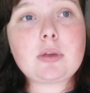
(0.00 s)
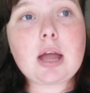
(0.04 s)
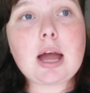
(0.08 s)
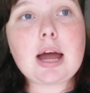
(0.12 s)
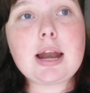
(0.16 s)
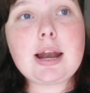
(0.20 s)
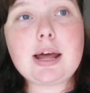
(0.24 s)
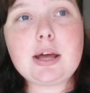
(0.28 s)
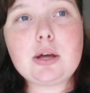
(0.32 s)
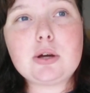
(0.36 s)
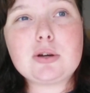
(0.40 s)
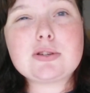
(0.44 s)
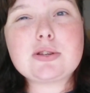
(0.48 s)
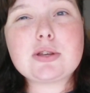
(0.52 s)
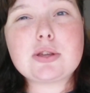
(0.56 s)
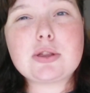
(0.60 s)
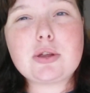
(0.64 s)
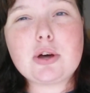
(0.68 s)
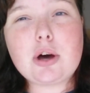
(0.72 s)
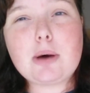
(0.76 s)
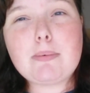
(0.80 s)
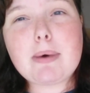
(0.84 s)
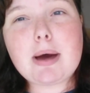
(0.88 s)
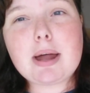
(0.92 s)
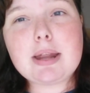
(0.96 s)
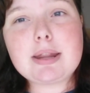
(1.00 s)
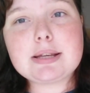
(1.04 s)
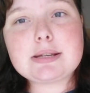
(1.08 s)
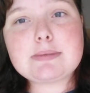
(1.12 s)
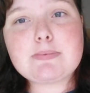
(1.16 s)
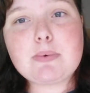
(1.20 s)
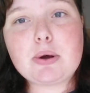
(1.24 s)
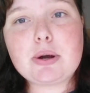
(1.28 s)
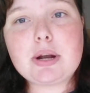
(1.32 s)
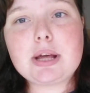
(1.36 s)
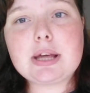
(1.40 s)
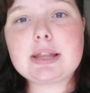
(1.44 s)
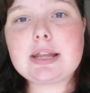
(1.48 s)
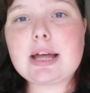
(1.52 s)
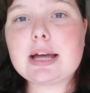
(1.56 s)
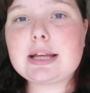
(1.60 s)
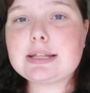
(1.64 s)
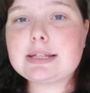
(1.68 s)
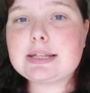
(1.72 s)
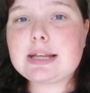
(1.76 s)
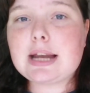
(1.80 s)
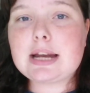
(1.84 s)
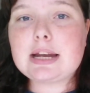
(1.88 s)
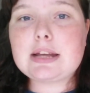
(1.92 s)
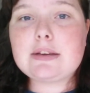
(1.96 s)
I also thought about it this morning that
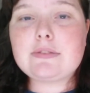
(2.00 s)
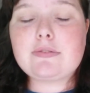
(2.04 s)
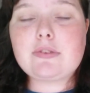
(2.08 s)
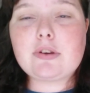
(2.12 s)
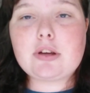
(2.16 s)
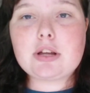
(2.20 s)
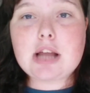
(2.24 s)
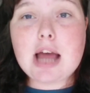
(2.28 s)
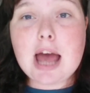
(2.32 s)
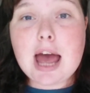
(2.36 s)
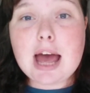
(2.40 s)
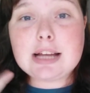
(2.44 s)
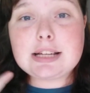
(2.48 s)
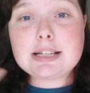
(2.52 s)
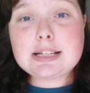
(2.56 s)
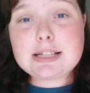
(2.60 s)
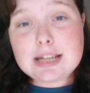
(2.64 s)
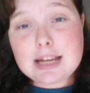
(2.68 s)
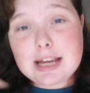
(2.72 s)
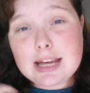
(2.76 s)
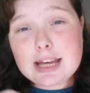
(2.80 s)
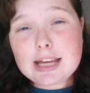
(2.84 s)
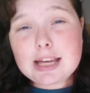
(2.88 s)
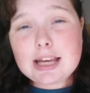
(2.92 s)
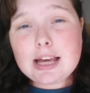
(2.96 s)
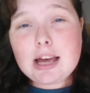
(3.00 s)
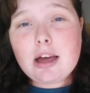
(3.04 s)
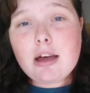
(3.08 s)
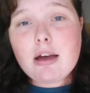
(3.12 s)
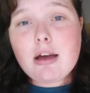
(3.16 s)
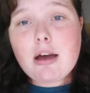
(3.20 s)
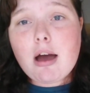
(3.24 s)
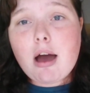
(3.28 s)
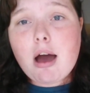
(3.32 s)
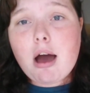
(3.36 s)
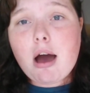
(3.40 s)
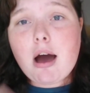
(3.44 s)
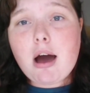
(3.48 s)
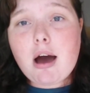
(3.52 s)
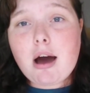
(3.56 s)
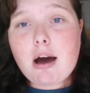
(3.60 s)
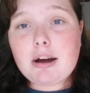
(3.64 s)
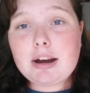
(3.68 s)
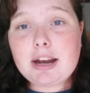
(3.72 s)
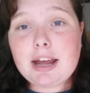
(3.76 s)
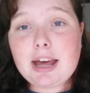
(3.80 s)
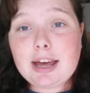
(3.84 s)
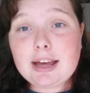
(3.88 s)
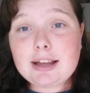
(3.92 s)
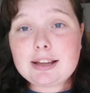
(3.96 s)
instead of editing
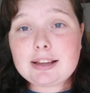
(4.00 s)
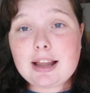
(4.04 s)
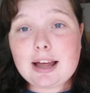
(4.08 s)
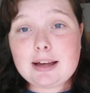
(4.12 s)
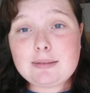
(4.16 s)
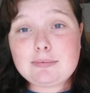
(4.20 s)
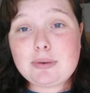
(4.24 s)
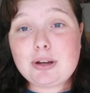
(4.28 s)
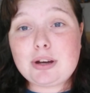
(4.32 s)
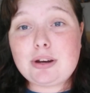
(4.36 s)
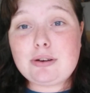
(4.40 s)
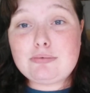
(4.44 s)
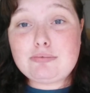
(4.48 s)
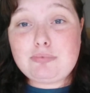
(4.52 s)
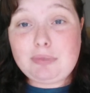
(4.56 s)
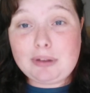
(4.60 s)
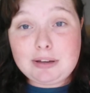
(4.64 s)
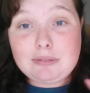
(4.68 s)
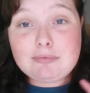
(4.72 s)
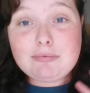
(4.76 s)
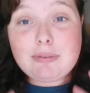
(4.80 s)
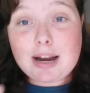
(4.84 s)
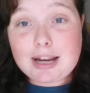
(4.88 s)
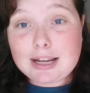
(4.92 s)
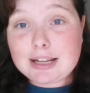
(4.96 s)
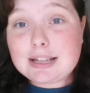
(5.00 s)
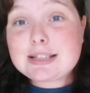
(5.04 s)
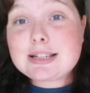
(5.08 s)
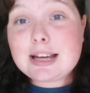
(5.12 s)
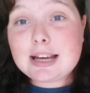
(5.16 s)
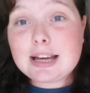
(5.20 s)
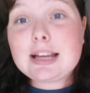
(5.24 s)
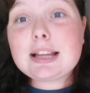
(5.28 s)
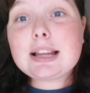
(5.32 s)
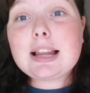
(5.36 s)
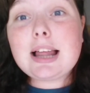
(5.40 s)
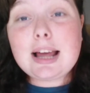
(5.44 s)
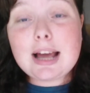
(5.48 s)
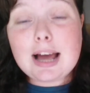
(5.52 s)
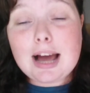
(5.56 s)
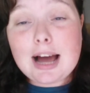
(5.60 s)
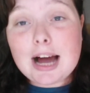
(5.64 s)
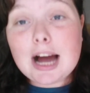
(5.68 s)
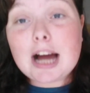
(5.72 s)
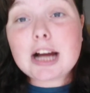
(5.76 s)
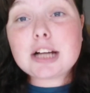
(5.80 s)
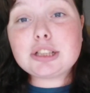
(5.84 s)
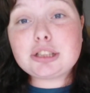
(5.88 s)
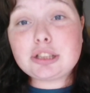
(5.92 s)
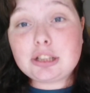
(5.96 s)
on it, I'm going to rewrite it, like
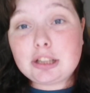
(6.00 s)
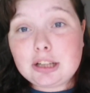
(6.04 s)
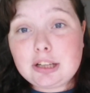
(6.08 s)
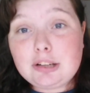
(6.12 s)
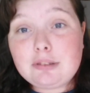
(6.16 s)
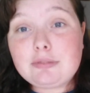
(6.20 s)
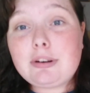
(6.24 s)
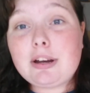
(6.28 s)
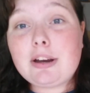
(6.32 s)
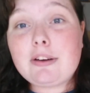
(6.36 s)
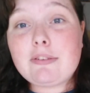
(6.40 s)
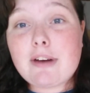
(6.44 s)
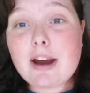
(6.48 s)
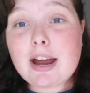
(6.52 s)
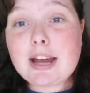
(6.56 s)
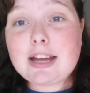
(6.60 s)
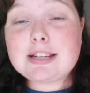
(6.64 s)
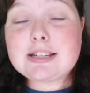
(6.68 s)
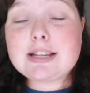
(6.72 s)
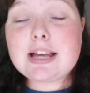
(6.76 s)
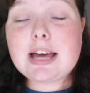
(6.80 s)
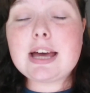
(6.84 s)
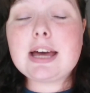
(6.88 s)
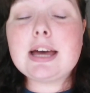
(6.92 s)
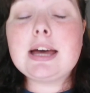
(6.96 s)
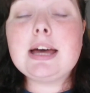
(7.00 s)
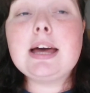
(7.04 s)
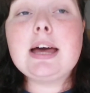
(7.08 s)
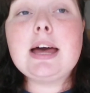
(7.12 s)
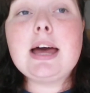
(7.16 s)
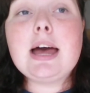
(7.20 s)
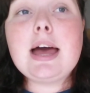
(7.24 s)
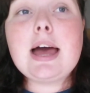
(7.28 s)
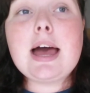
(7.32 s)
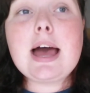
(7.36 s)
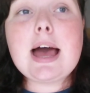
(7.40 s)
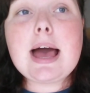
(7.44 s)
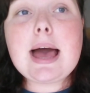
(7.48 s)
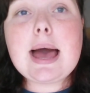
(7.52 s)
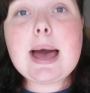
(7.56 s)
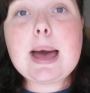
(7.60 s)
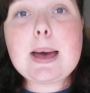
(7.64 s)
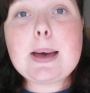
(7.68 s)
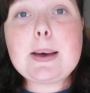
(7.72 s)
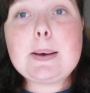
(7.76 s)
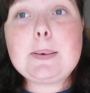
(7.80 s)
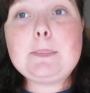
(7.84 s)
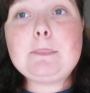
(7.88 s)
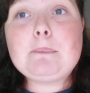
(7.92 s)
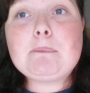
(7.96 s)
actually rewrite it,
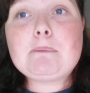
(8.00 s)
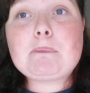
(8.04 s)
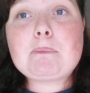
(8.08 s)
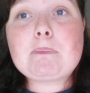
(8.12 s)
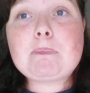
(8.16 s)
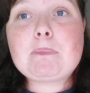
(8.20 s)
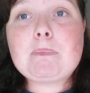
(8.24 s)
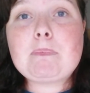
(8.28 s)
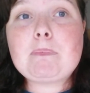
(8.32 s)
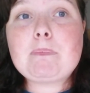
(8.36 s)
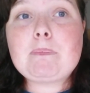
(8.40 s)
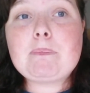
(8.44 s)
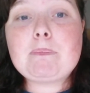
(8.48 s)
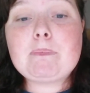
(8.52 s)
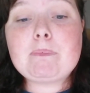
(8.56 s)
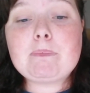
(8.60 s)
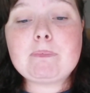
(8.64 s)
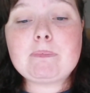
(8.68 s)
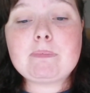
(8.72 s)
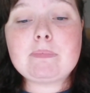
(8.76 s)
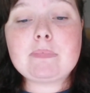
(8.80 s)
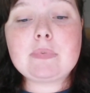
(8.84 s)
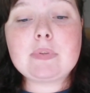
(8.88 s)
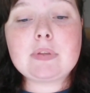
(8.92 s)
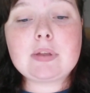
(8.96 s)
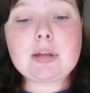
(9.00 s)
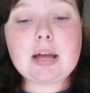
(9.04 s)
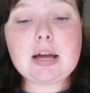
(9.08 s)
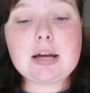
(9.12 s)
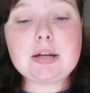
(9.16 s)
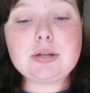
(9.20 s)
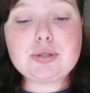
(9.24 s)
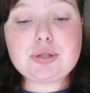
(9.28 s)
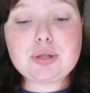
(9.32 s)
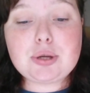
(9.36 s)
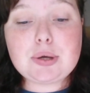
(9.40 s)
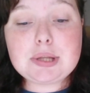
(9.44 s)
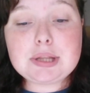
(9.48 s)
and do